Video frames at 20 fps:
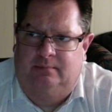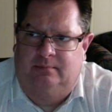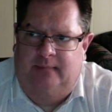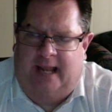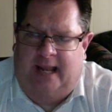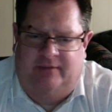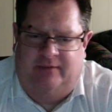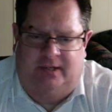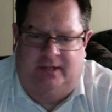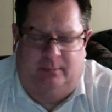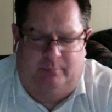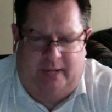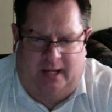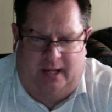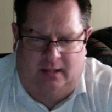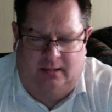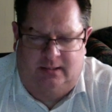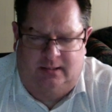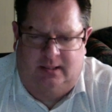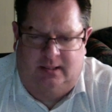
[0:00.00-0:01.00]
having to
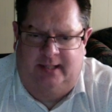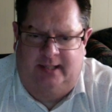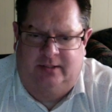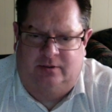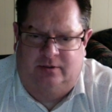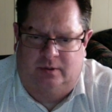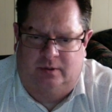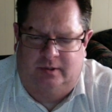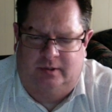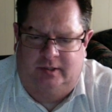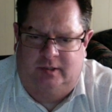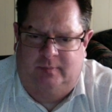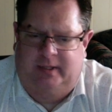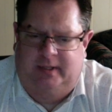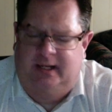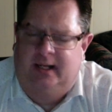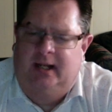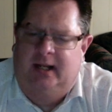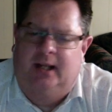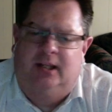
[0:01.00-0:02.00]
balance light sources,
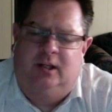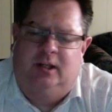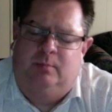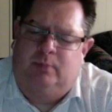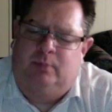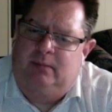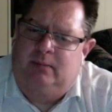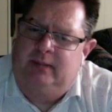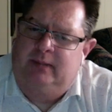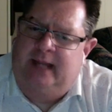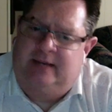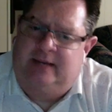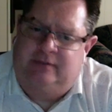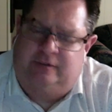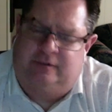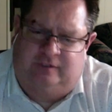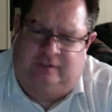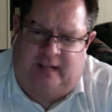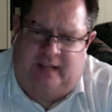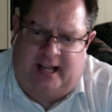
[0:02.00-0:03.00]
but you probably have a
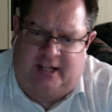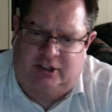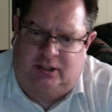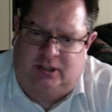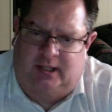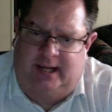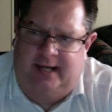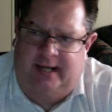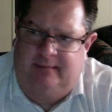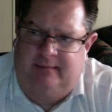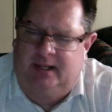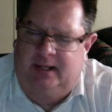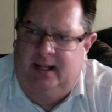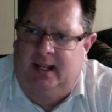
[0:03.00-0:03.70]
flashlight